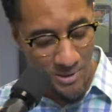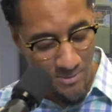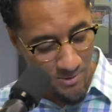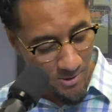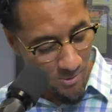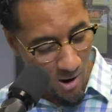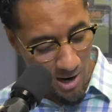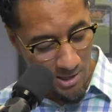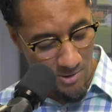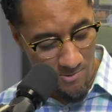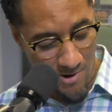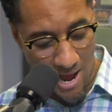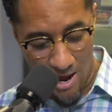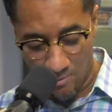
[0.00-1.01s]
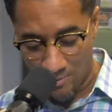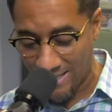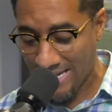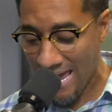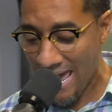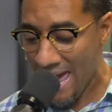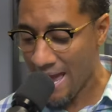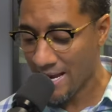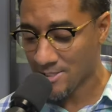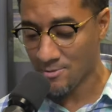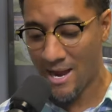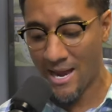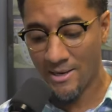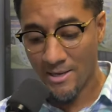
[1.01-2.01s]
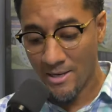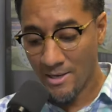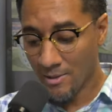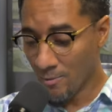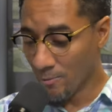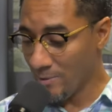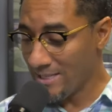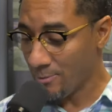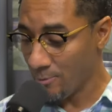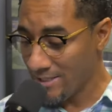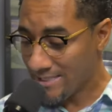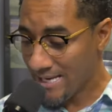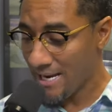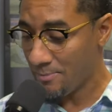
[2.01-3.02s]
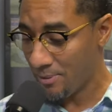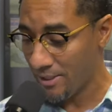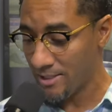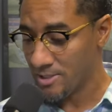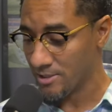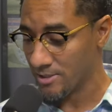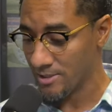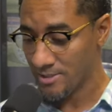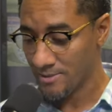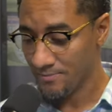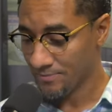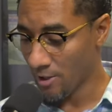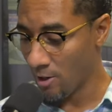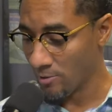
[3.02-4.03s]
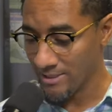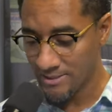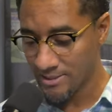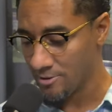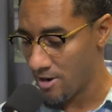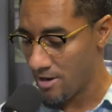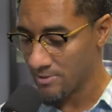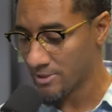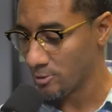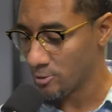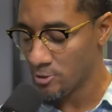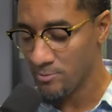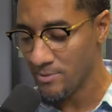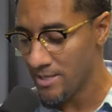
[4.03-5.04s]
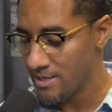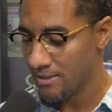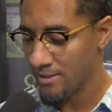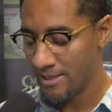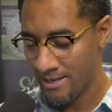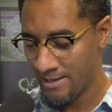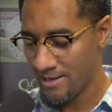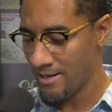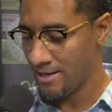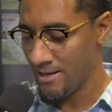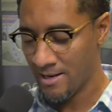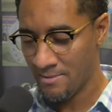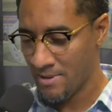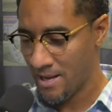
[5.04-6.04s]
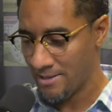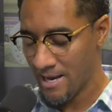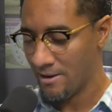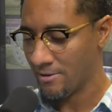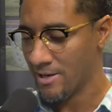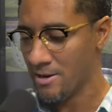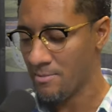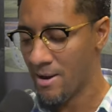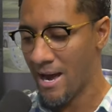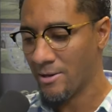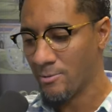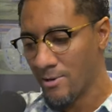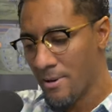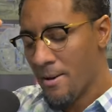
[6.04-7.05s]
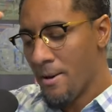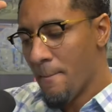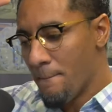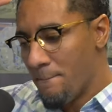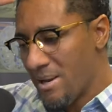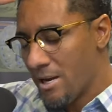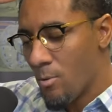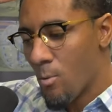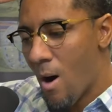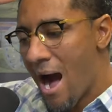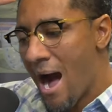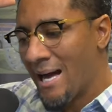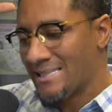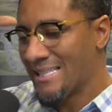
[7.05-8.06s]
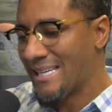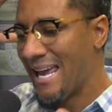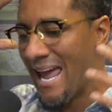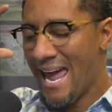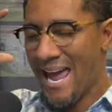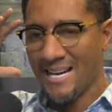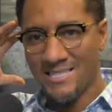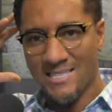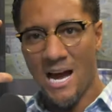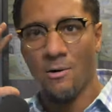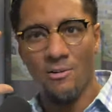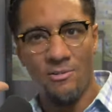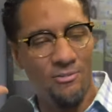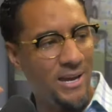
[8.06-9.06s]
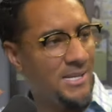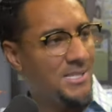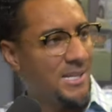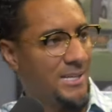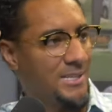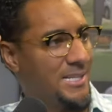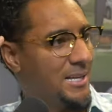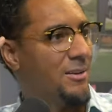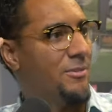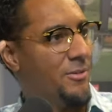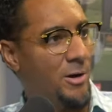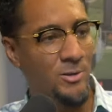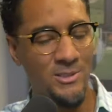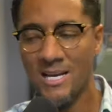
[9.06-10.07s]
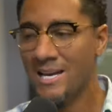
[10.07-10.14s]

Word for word: of people walk around with cash, right? We, we take pictures on Instagram and social media, and, and, and, I'm not down anybody with big wads of cash, our face like telephone.